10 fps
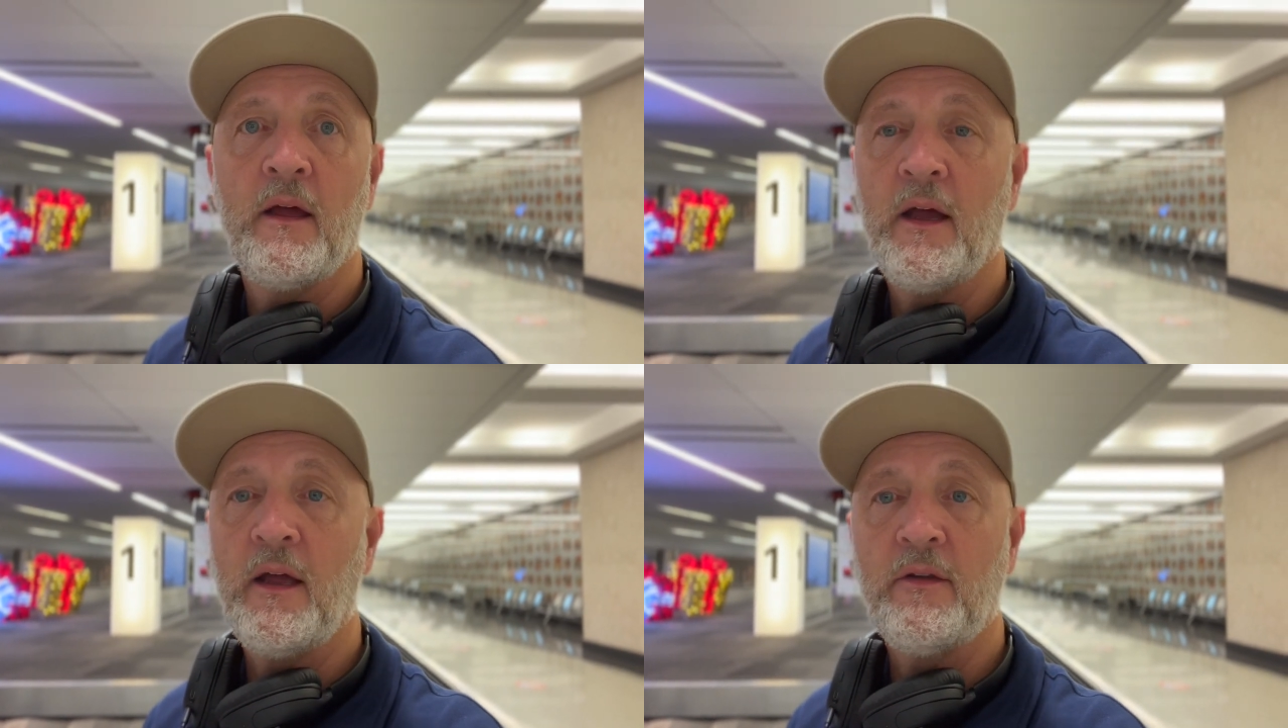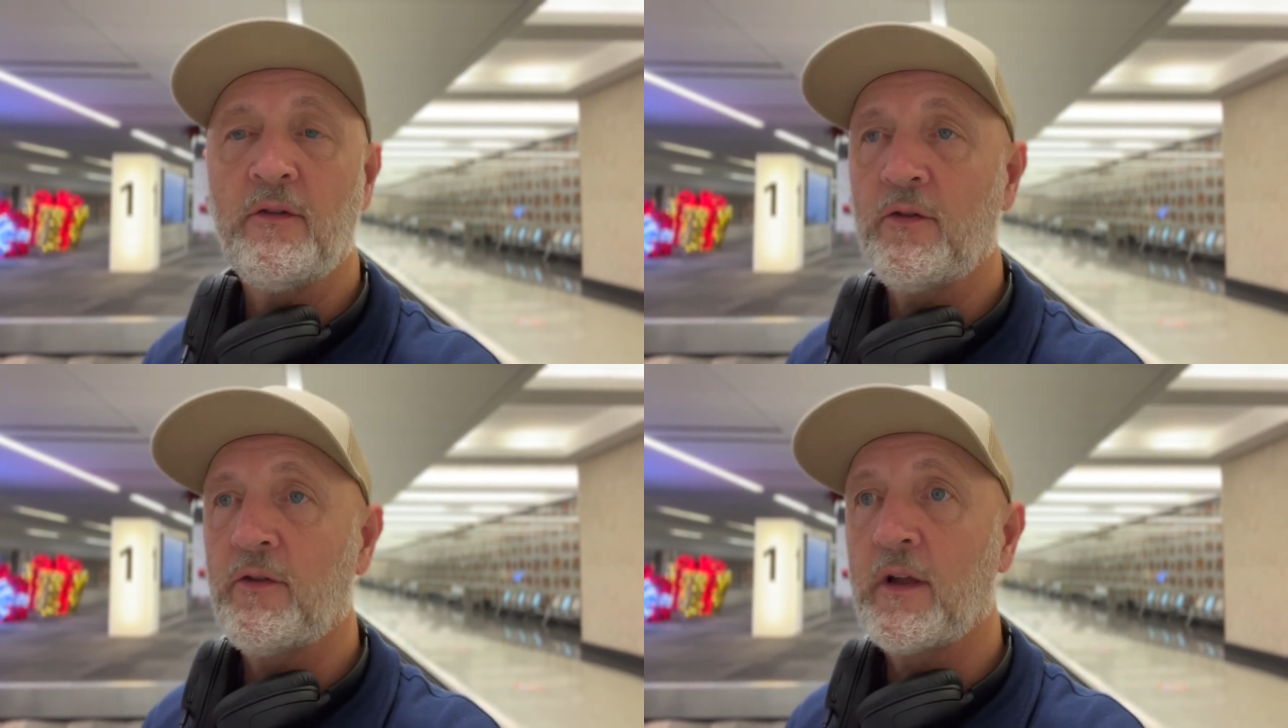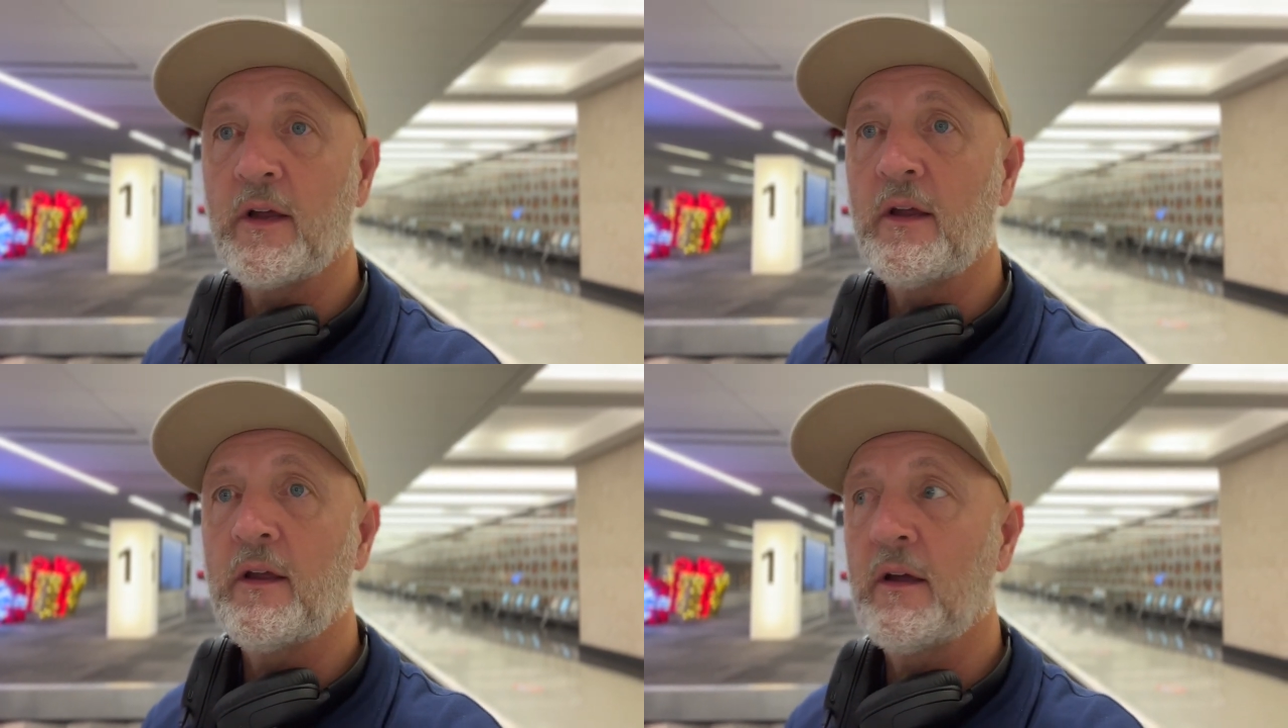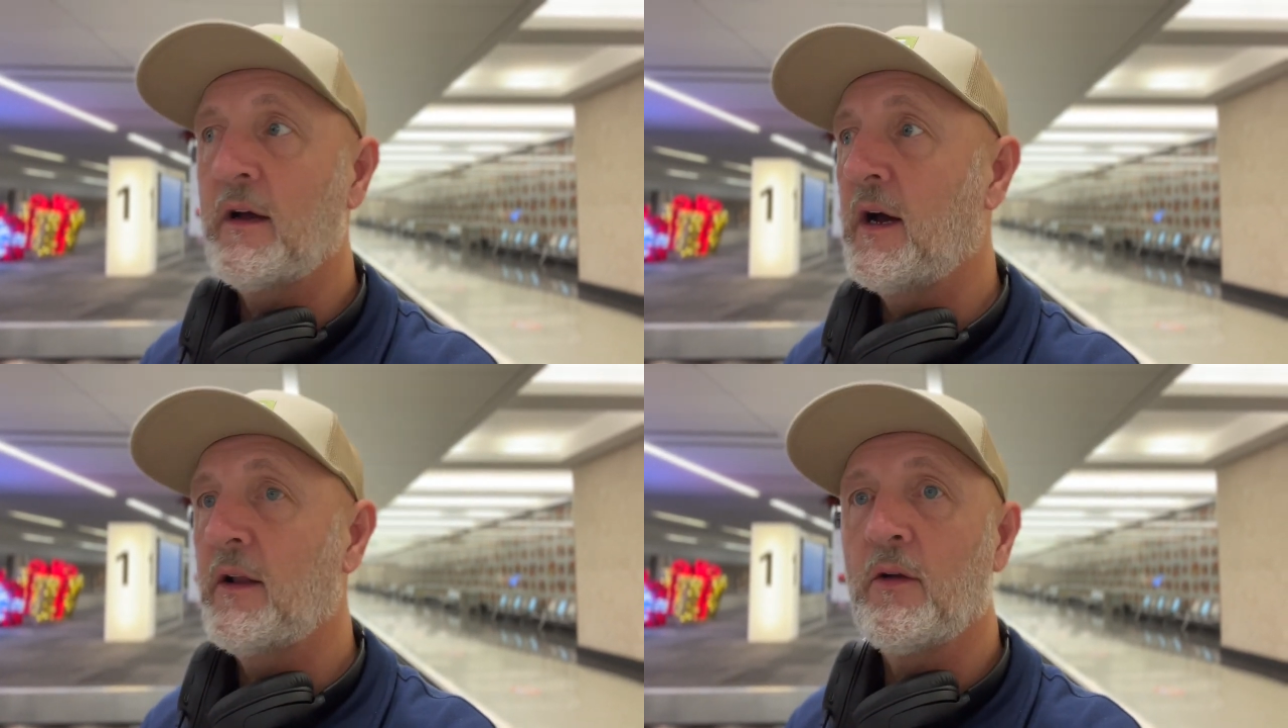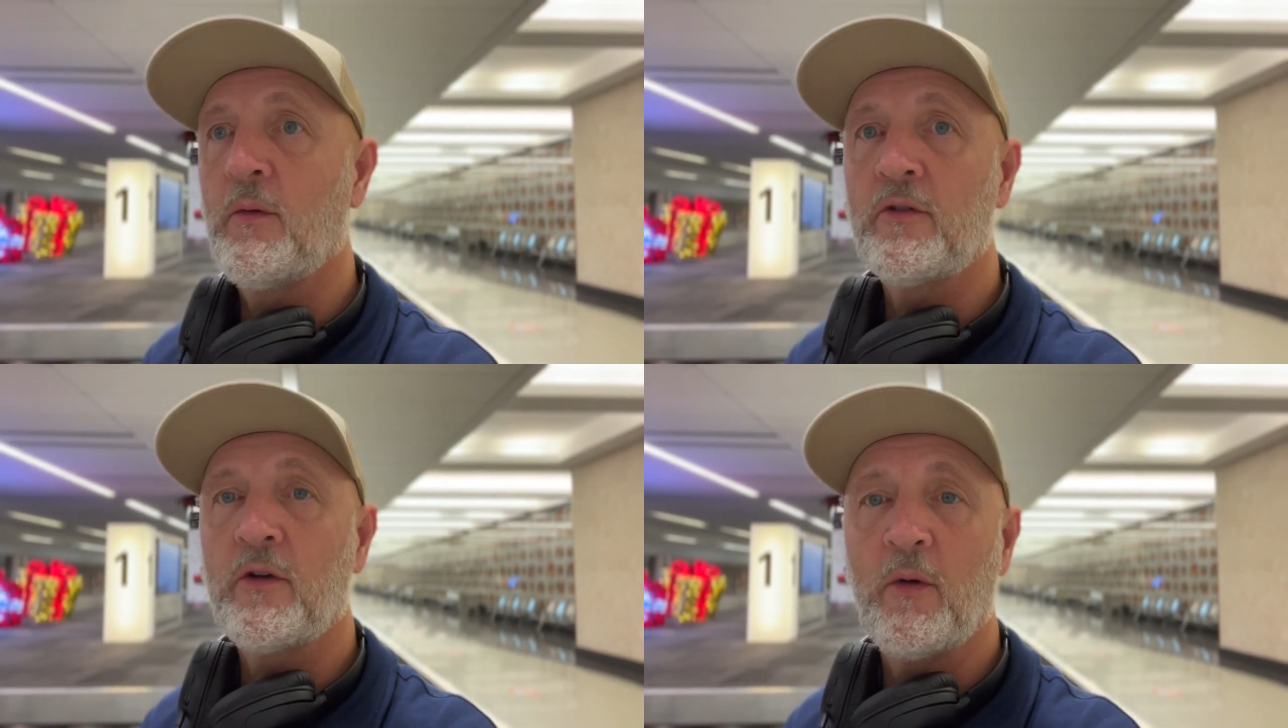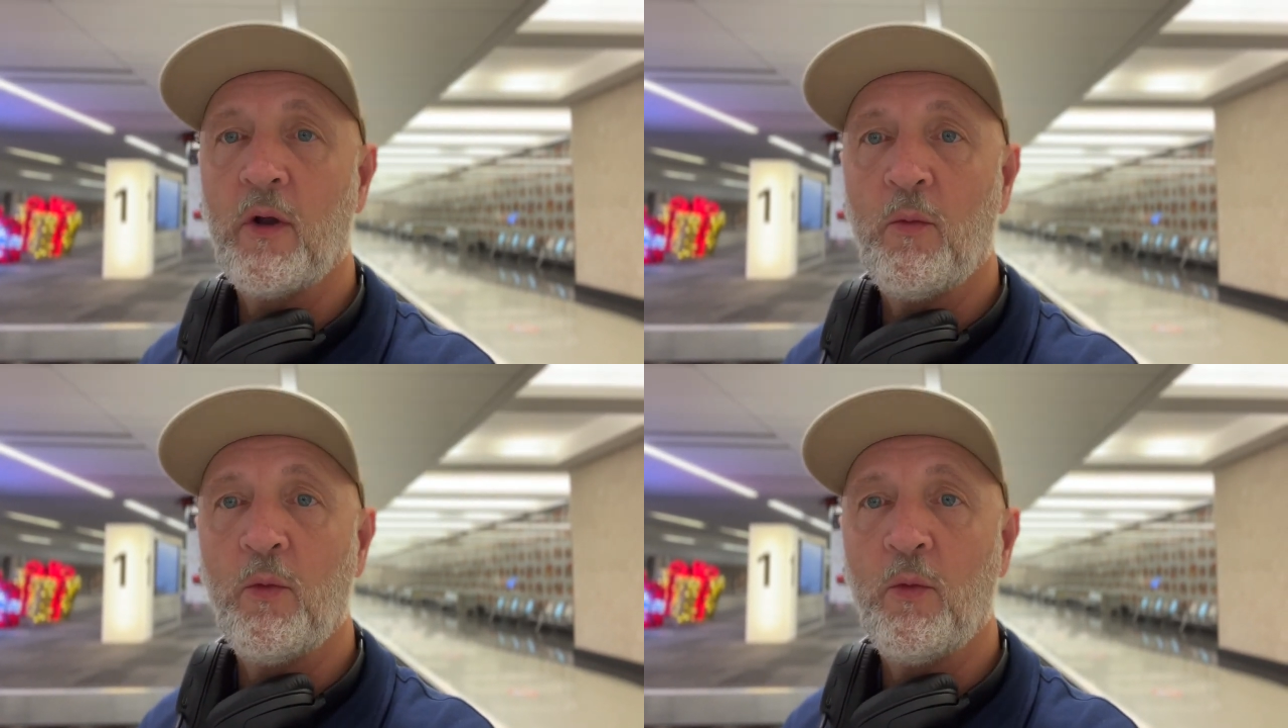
It's just like, I don't know what's going on.